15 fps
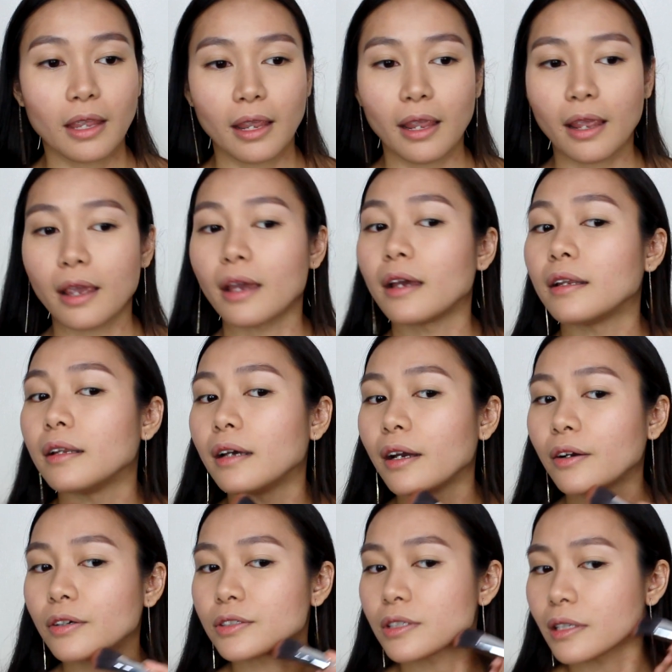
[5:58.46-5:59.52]
And I
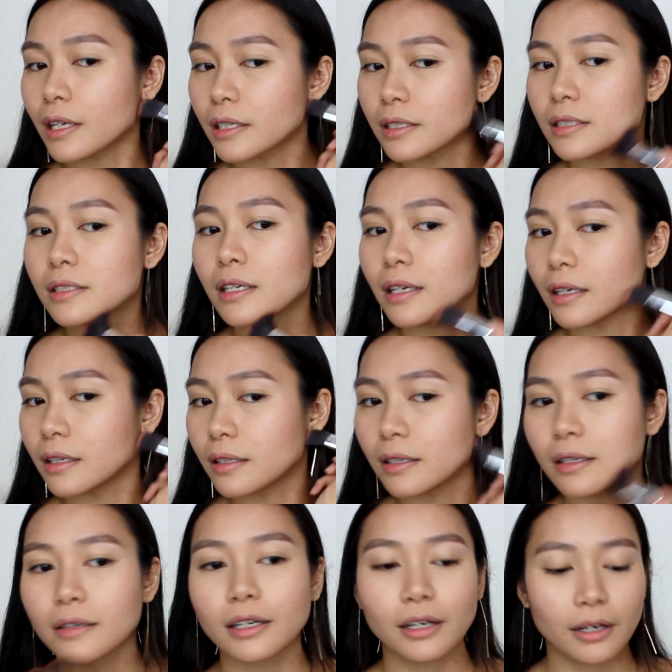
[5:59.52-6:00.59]
also like to take it
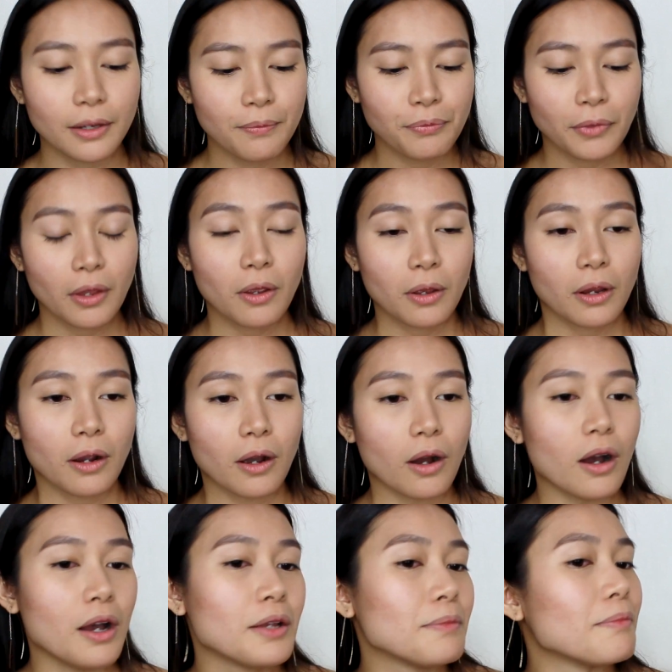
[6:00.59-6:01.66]
here
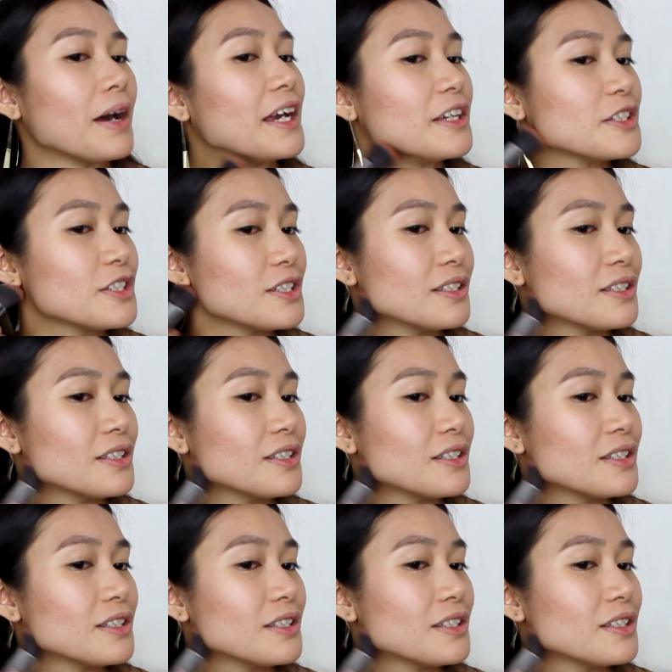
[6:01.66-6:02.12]
on my